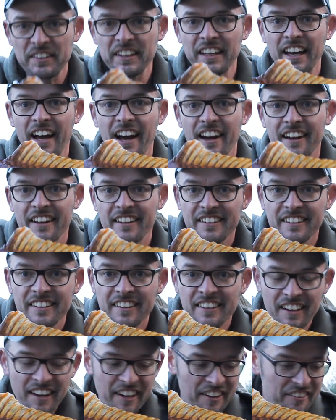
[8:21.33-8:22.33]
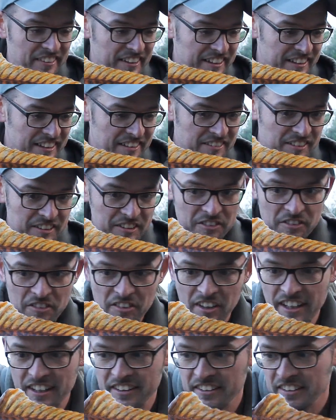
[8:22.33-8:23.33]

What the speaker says: Yeah, I think these are great.